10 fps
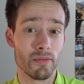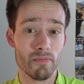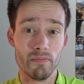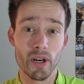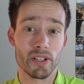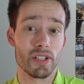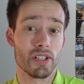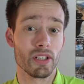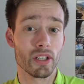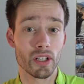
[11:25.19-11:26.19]

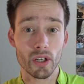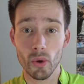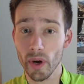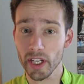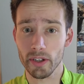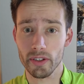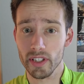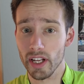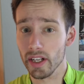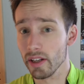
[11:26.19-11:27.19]
much quicker than